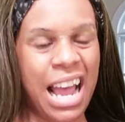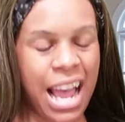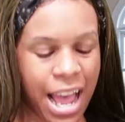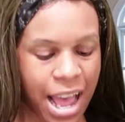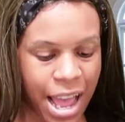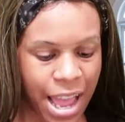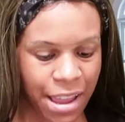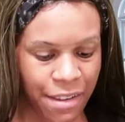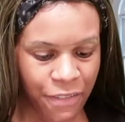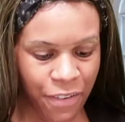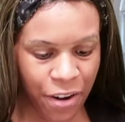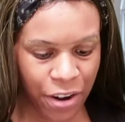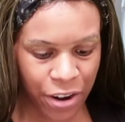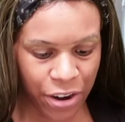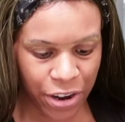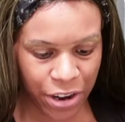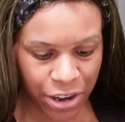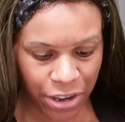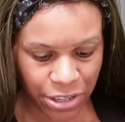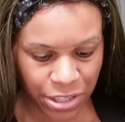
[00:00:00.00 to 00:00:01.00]
I've
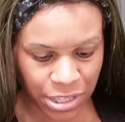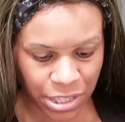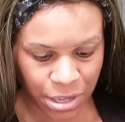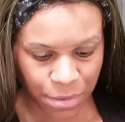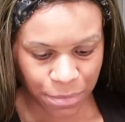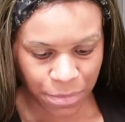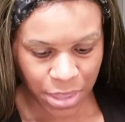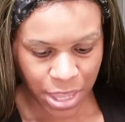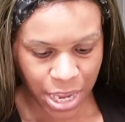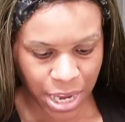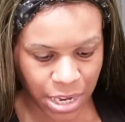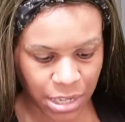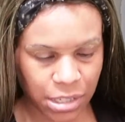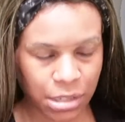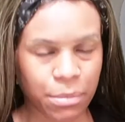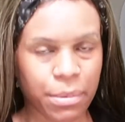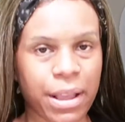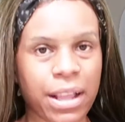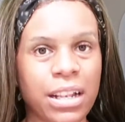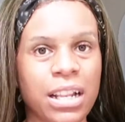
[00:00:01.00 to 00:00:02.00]
heard some things
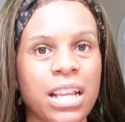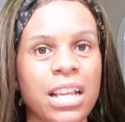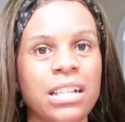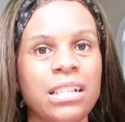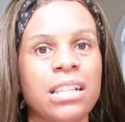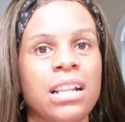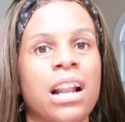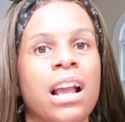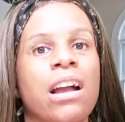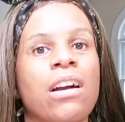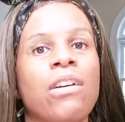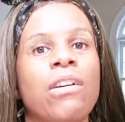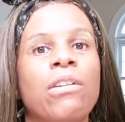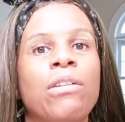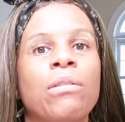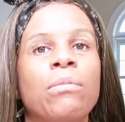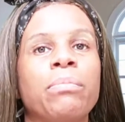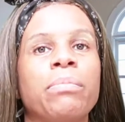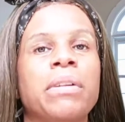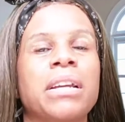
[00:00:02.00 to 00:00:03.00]
about this, and I
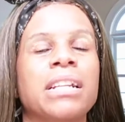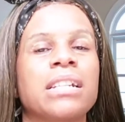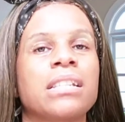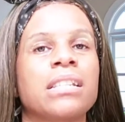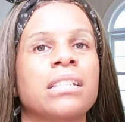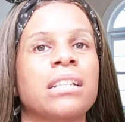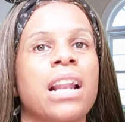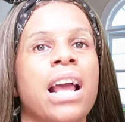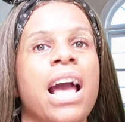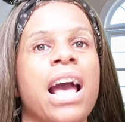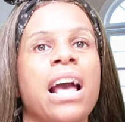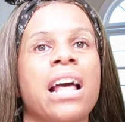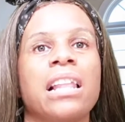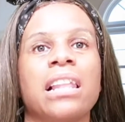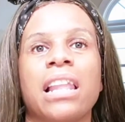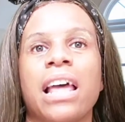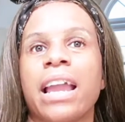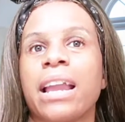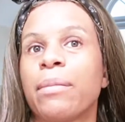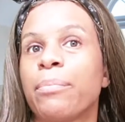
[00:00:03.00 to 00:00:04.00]
hope it's
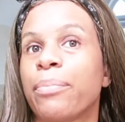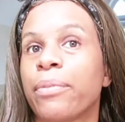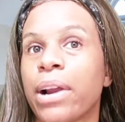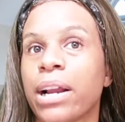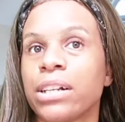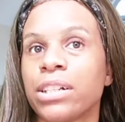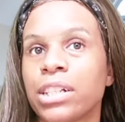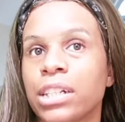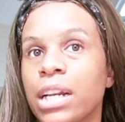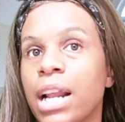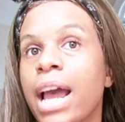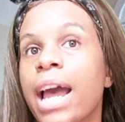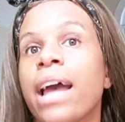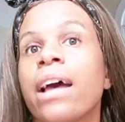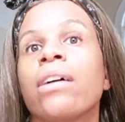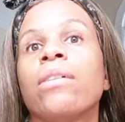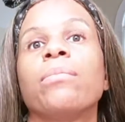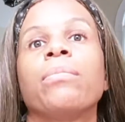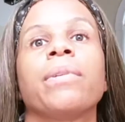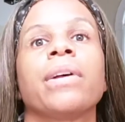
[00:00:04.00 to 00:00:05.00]
not like brush
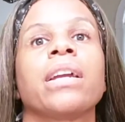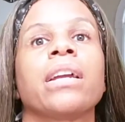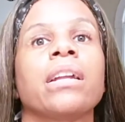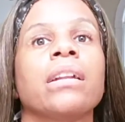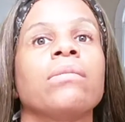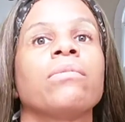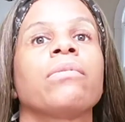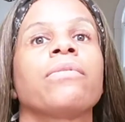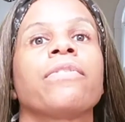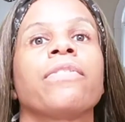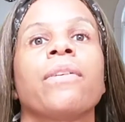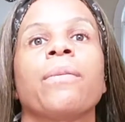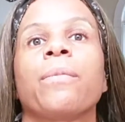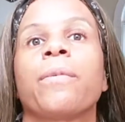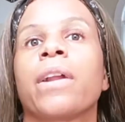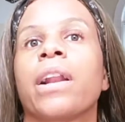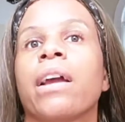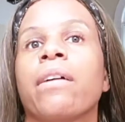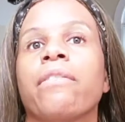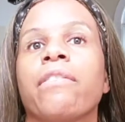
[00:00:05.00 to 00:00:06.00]
style, but from
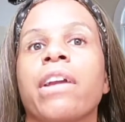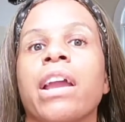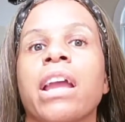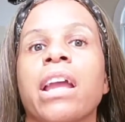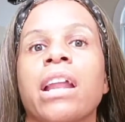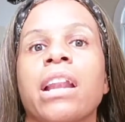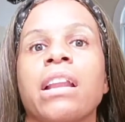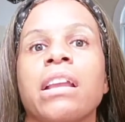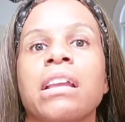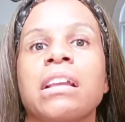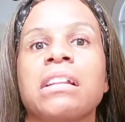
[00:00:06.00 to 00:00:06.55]
what I read,